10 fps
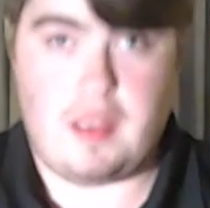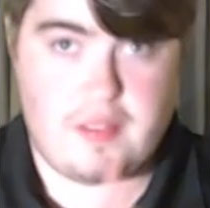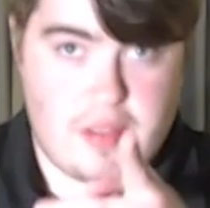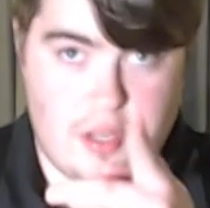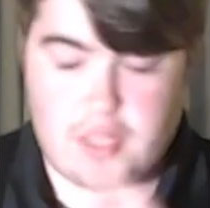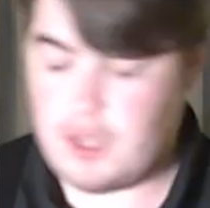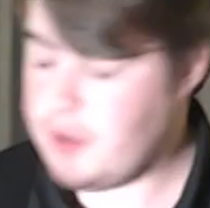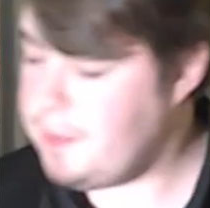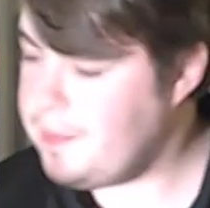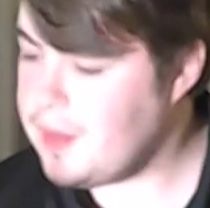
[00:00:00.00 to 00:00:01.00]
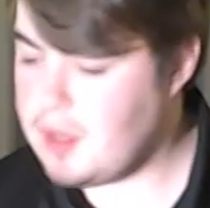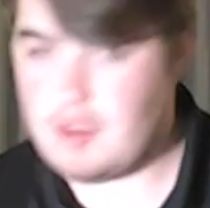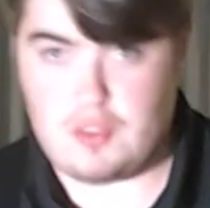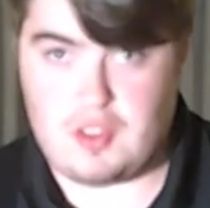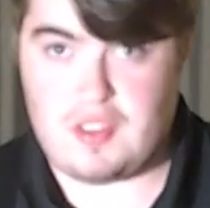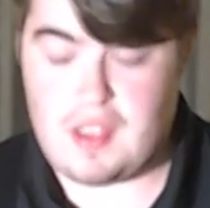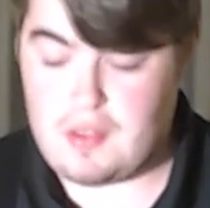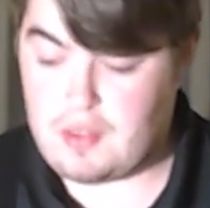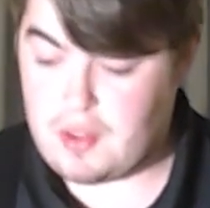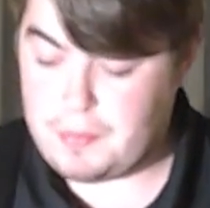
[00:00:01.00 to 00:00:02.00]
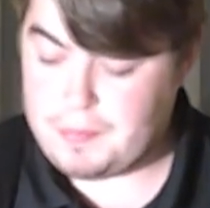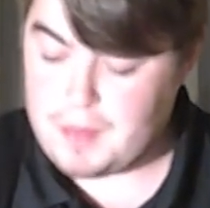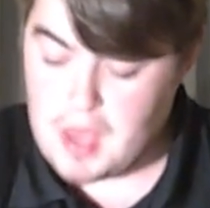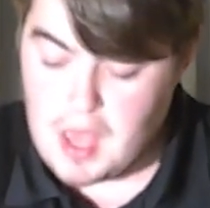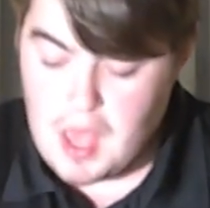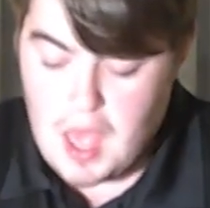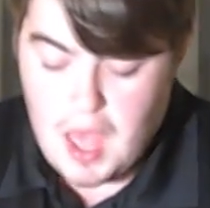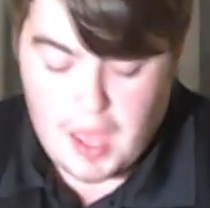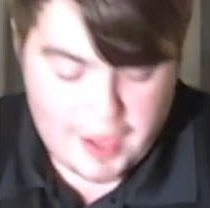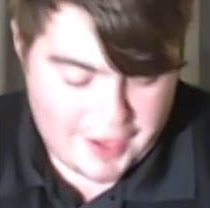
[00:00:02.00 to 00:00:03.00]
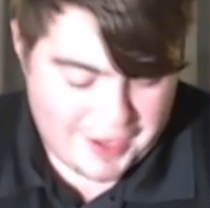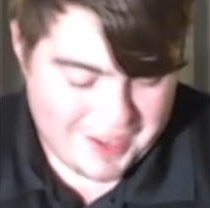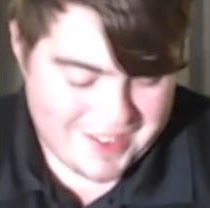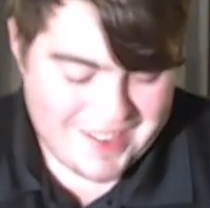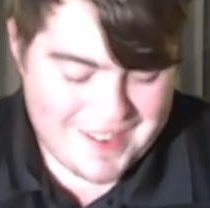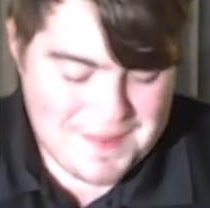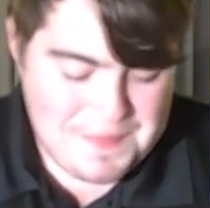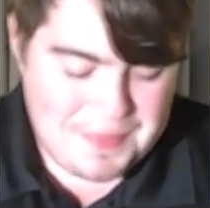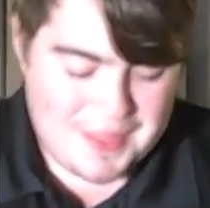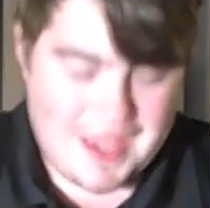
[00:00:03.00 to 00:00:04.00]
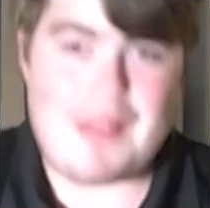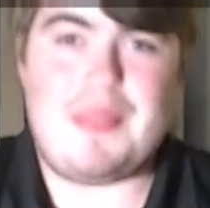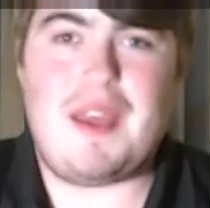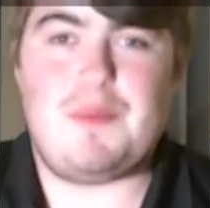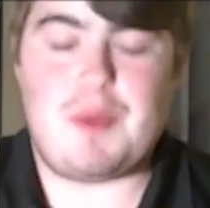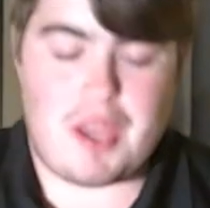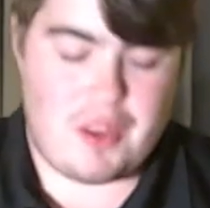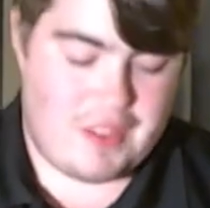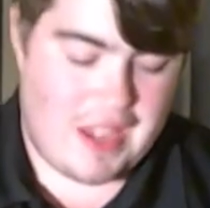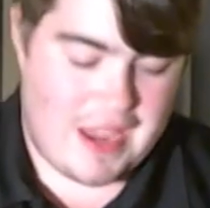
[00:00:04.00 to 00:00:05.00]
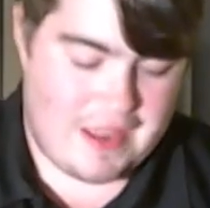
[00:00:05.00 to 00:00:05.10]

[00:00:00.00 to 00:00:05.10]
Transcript: It's a liqueur, because it says so. Uh, and then we're going to